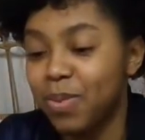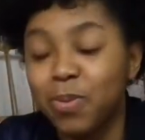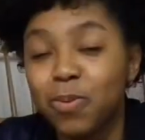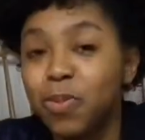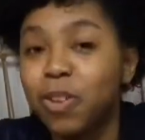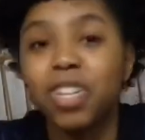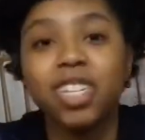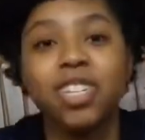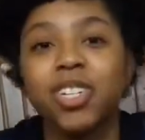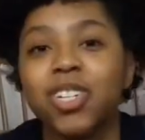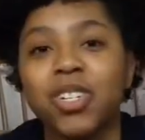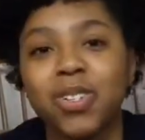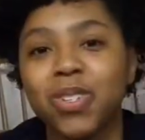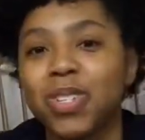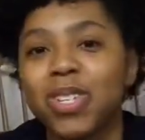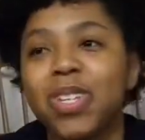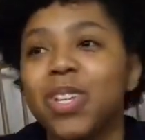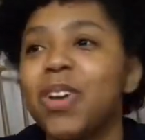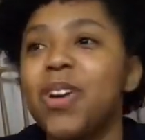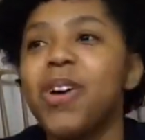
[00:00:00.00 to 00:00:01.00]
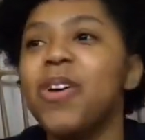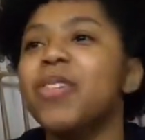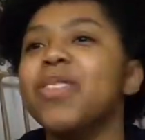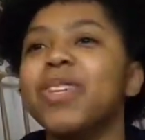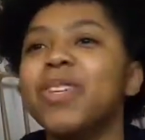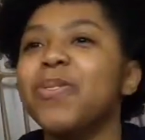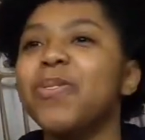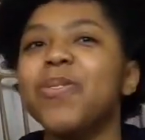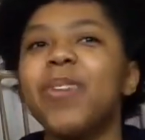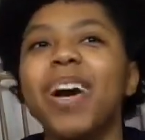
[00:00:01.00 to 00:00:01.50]
Richard was the
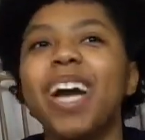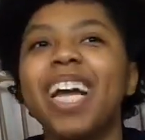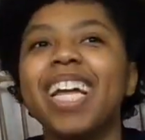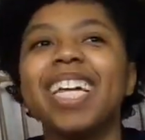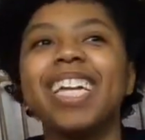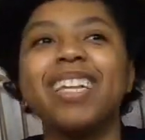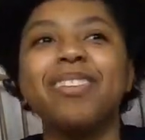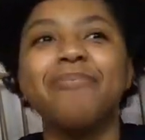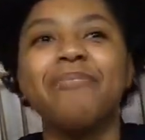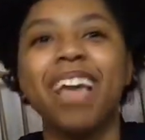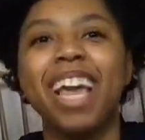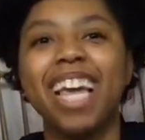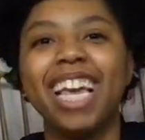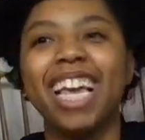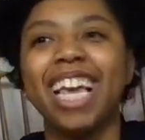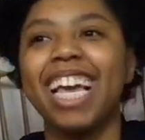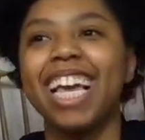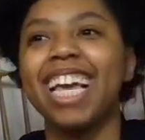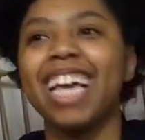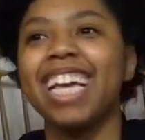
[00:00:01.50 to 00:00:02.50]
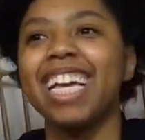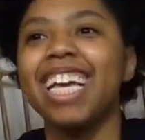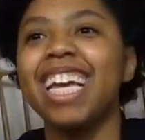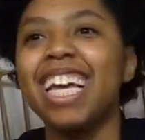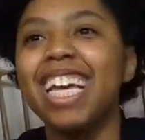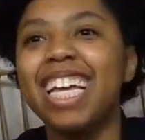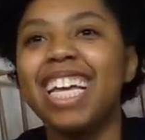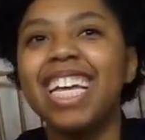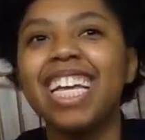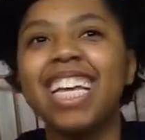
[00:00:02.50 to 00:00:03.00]
only one making
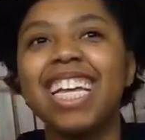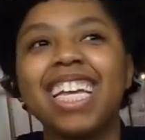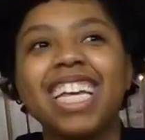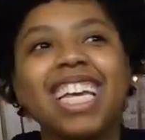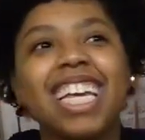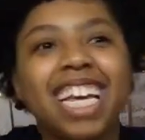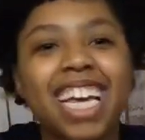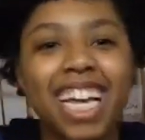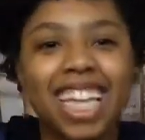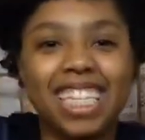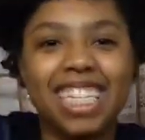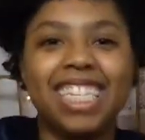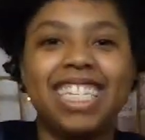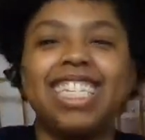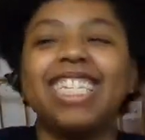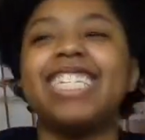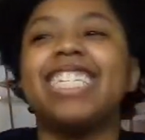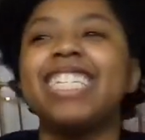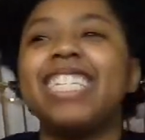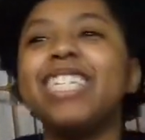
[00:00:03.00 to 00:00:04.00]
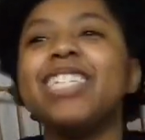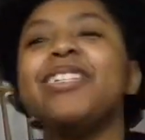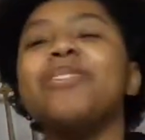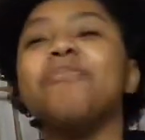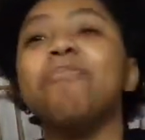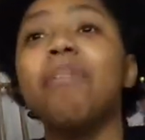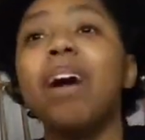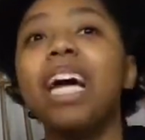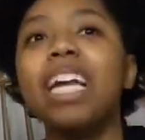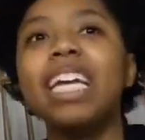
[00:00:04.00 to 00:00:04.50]

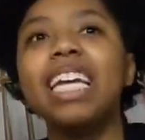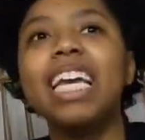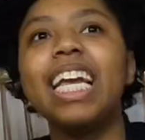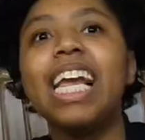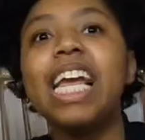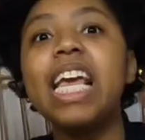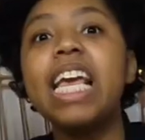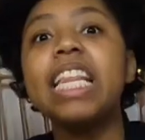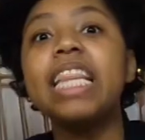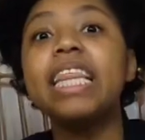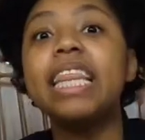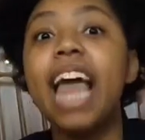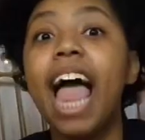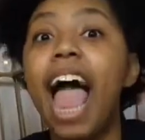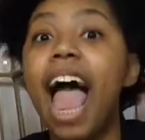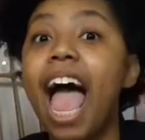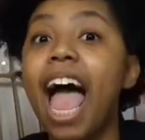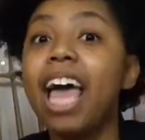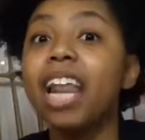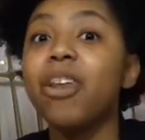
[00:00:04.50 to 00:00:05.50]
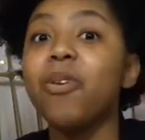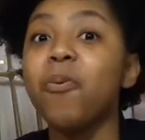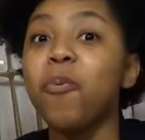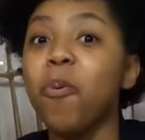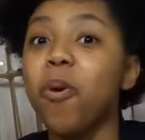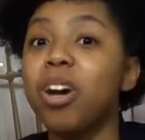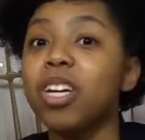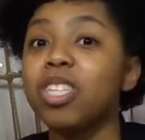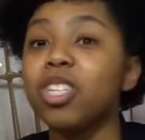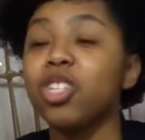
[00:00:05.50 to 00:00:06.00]
consistent money, that
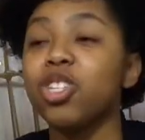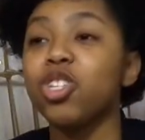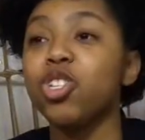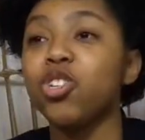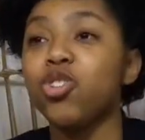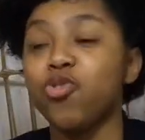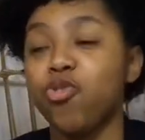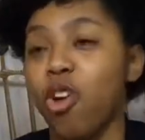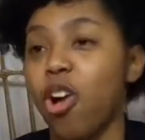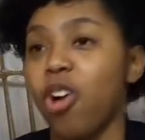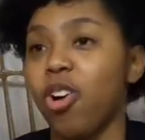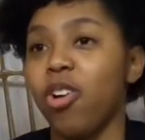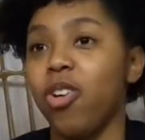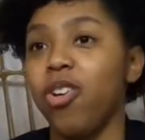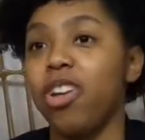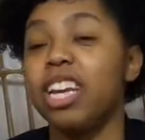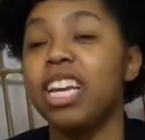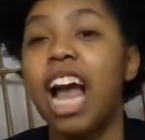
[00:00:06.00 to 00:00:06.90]
was a struggle.